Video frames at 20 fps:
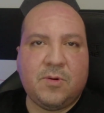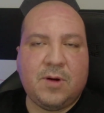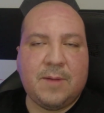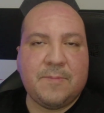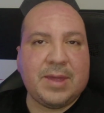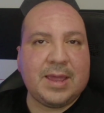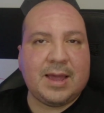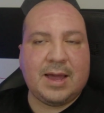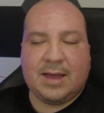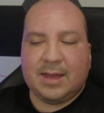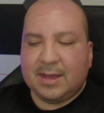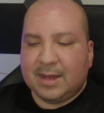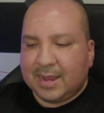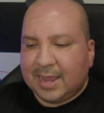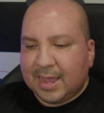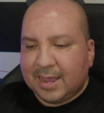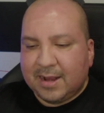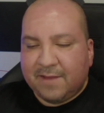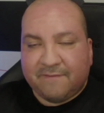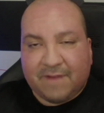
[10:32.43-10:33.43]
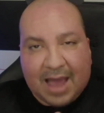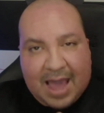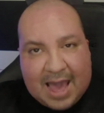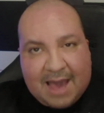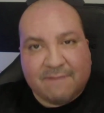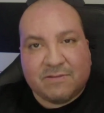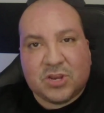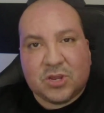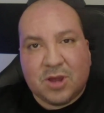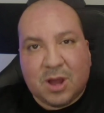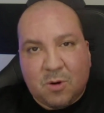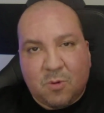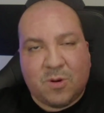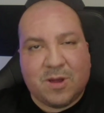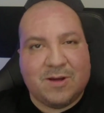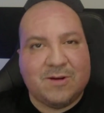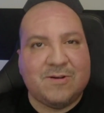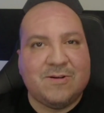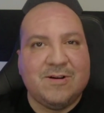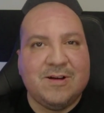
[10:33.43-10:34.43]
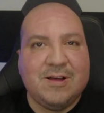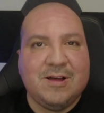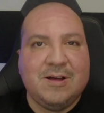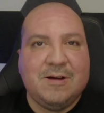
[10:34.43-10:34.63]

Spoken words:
I mean, again, if I have to, I will.